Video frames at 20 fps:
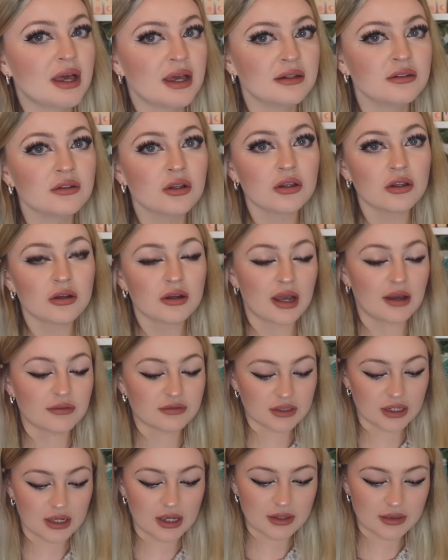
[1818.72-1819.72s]
then not long
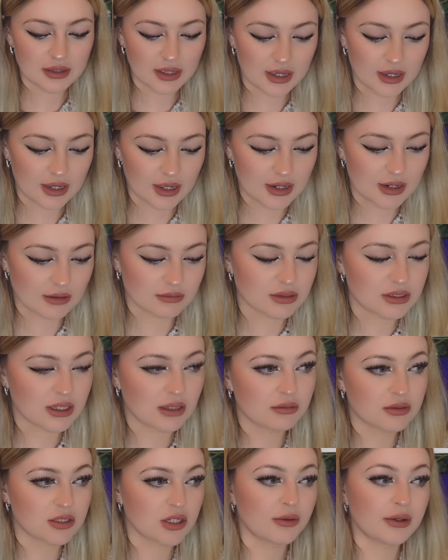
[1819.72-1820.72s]
after, they announced they
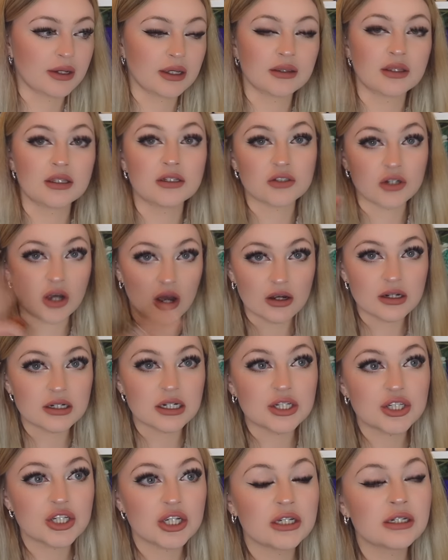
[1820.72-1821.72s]
were doing the Dark
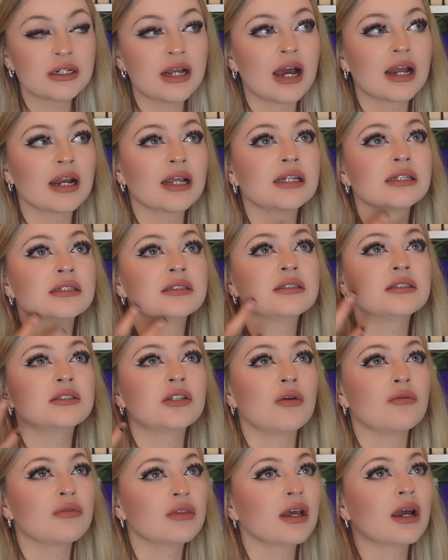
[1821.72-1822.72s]
Edition, and I
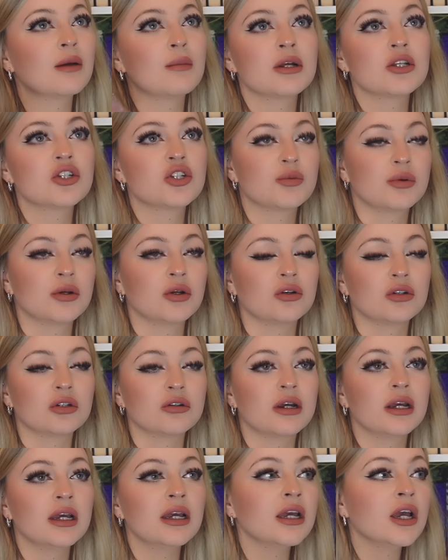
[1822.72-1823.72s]
don't think I managed to pre-order
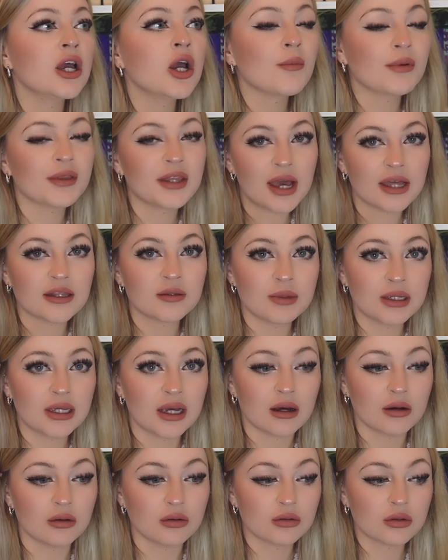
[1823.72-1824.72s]
it, but they had them at
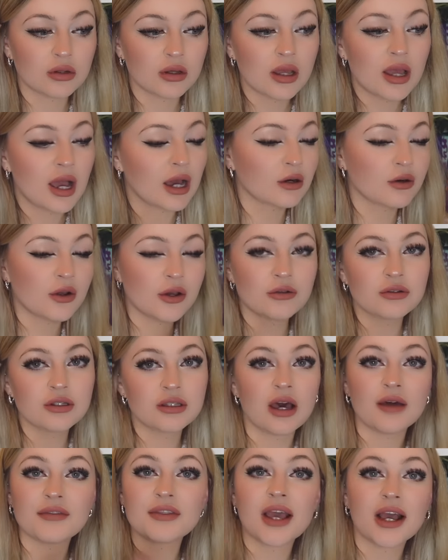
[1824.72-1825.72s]
YALC. And not only
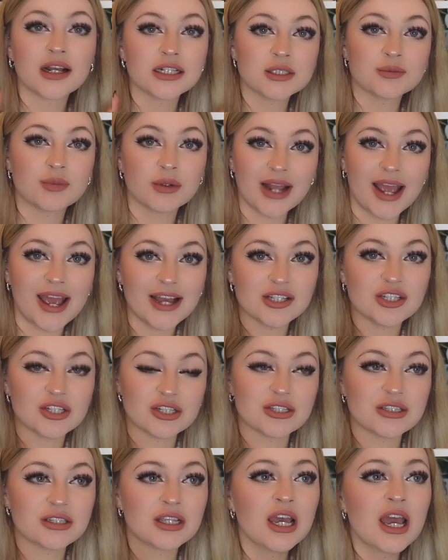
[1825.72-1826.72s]
that, they had spray
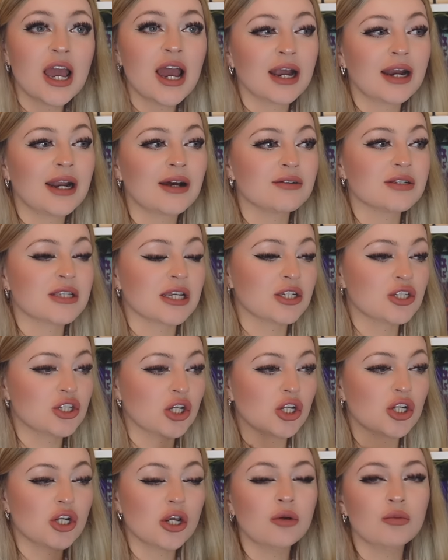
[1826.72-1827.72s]
edges. And I was like,
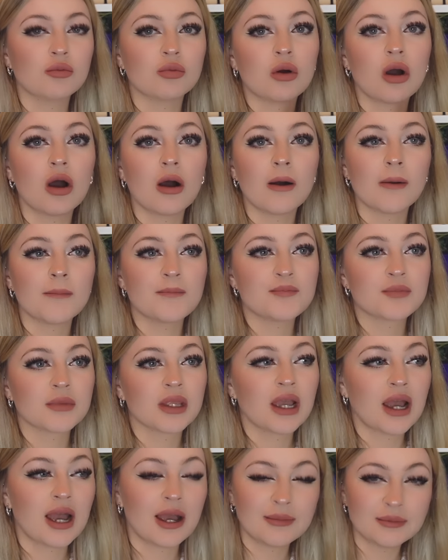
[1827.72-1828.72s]
you know what?
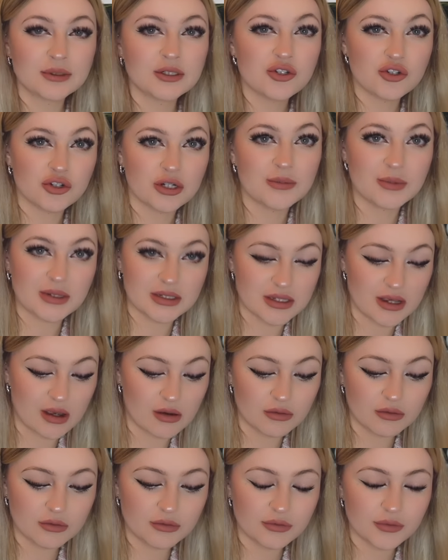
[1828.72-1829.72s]
I'm going to treat
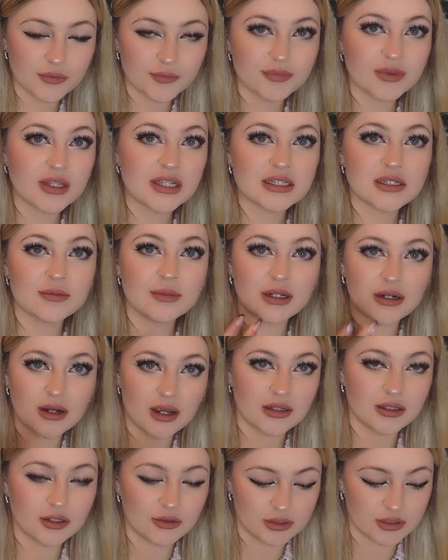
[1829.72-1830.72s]
myself. This can be an
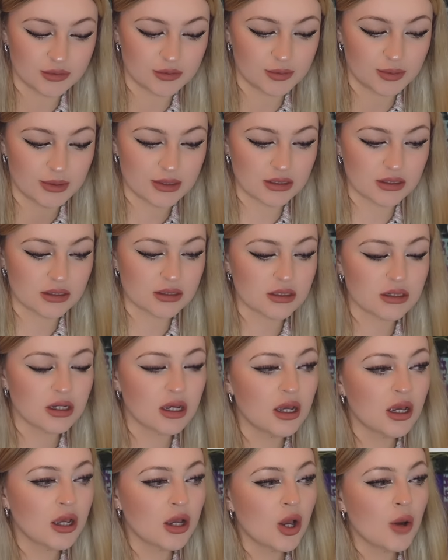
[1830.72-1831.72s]
early Christmas present.
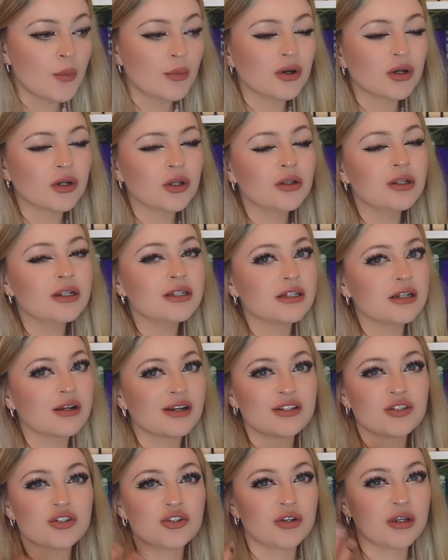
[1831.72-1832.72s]
But not only did
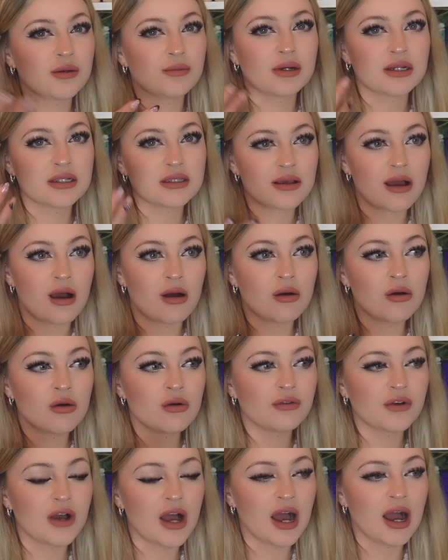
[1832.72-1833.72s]
I treat
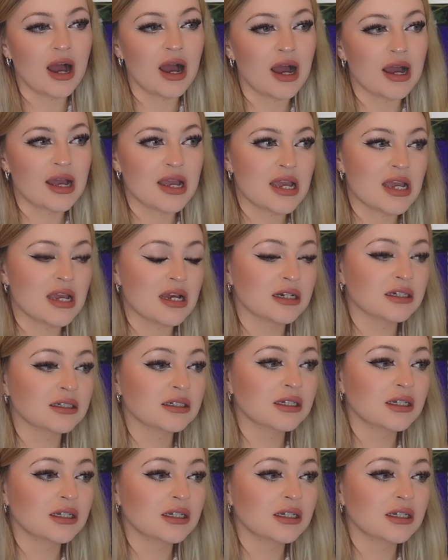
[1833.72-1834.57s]
myself, I